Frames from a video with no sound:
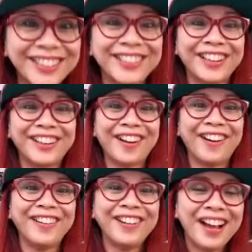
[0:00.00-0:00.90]
You
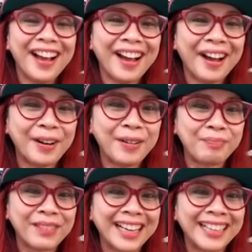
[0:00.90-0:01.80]
know,
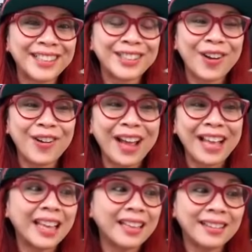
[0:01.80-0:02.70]
um, and so
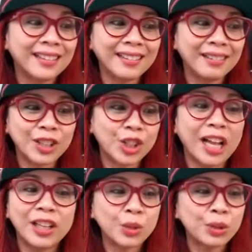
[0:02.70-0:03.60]
and then the
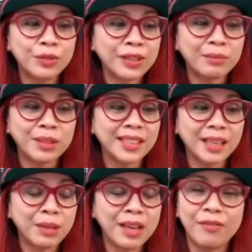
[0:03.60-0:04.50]
challenge was for them to
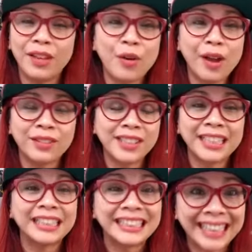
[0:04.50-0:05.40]
send me a video every
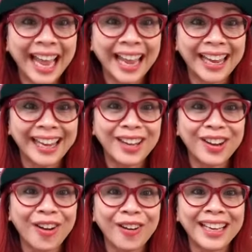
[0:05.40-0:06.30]
single day. You
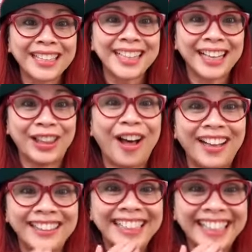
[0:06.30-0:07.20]
know, and it's a
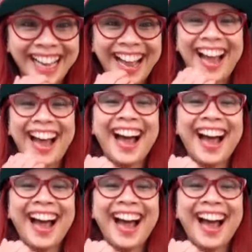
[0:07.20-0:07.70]
lot lot.